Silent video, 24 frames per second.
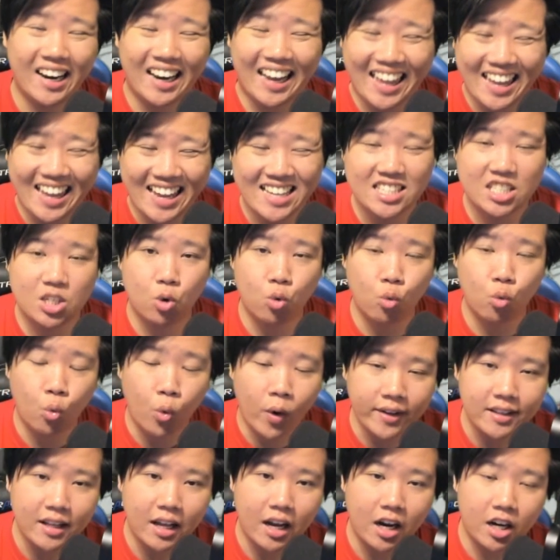and
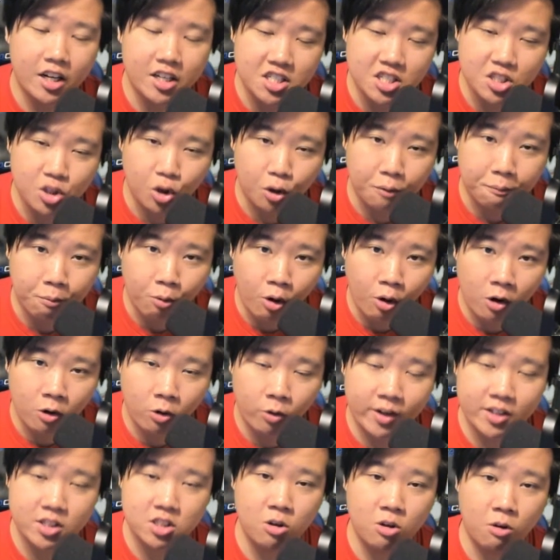what is your
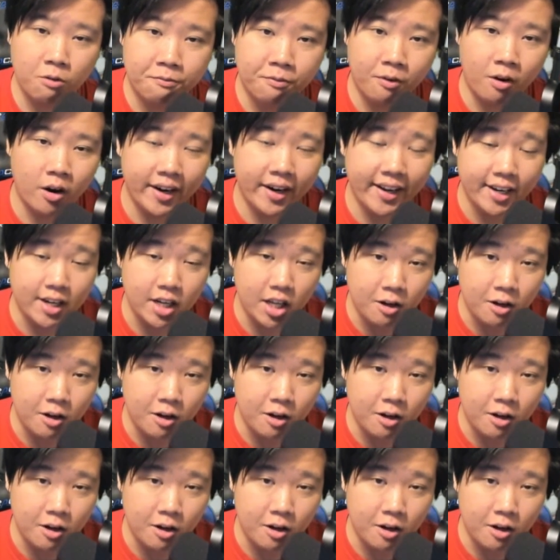progress so far in